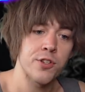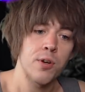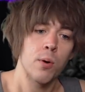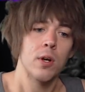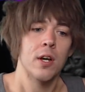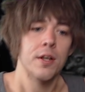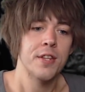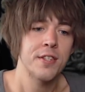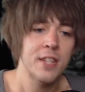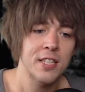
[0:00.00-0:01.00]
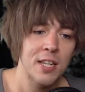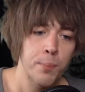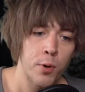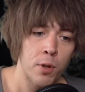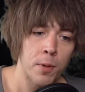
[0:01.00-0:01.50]
So the
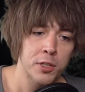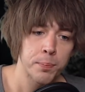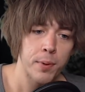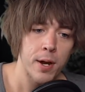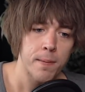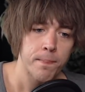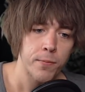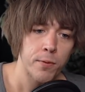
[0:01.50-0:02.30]
16.0 multiplier